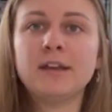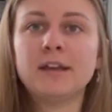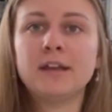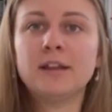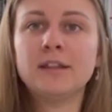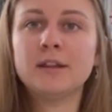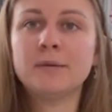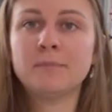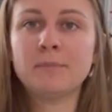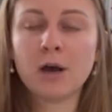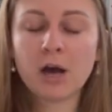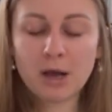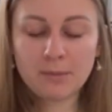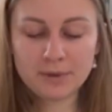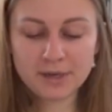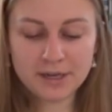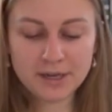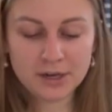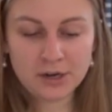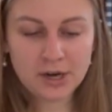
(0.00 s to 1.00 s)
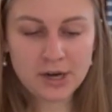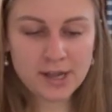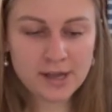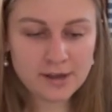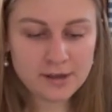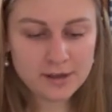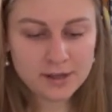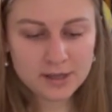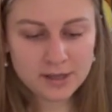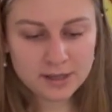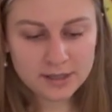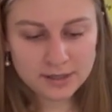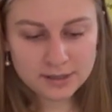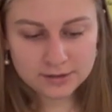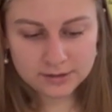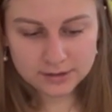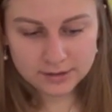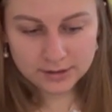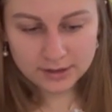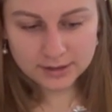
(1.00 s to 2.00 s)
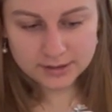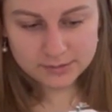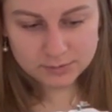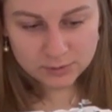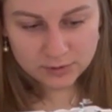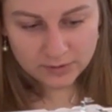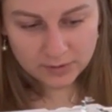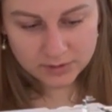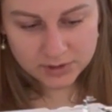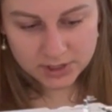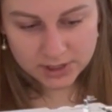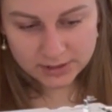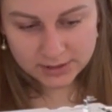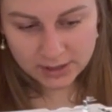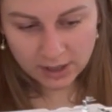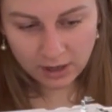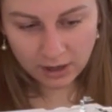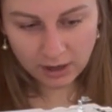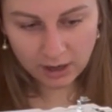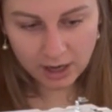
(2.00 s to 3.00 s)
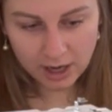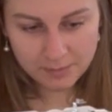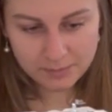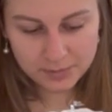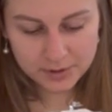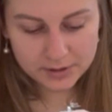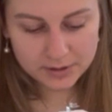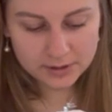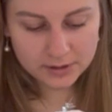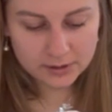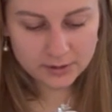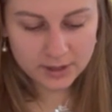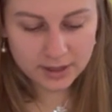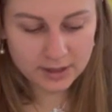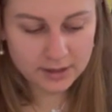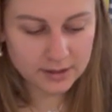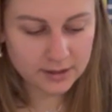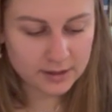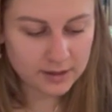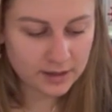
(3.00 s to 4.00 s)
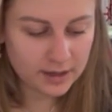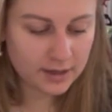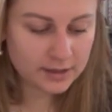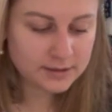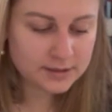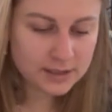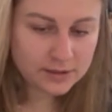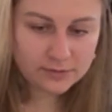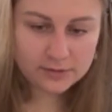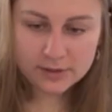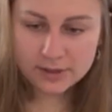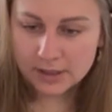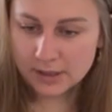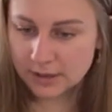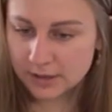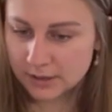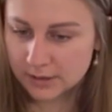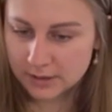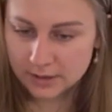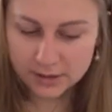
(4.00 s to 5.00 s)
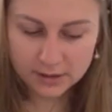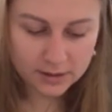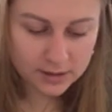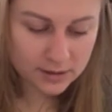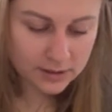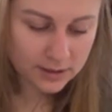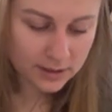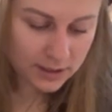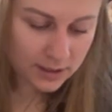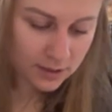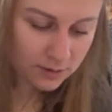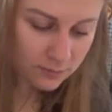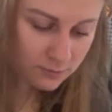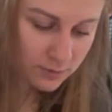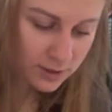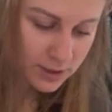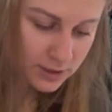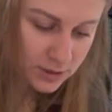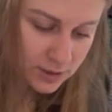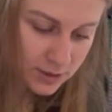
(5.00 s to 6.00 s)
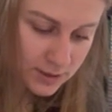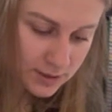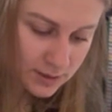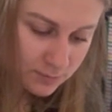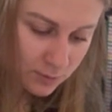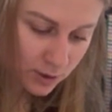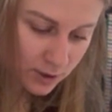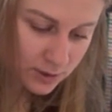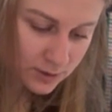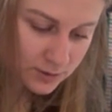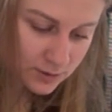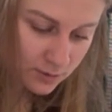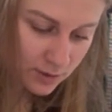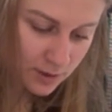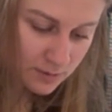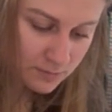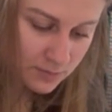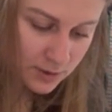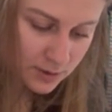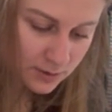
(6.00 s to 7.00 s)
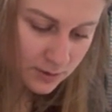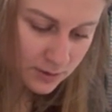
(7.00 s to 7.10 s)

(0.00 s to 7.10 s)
in the bobbin area. Let's move up to the top. Okay, I definitely can't reach this part, so I'm